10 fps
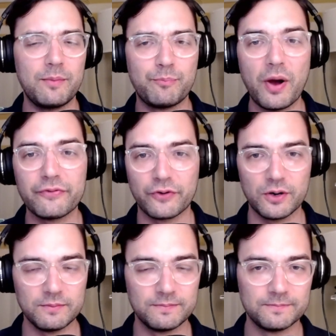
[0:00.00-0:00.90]

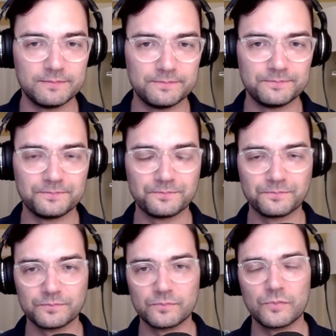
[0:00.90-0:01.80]
buffer
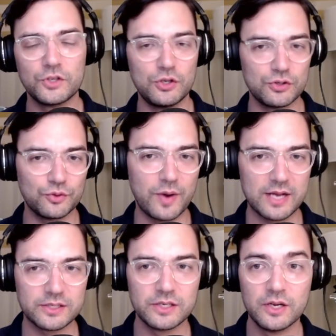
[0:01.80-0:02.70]
to use the
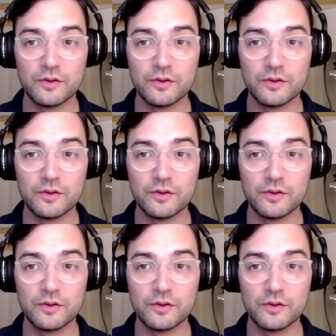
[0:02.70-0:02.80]
rest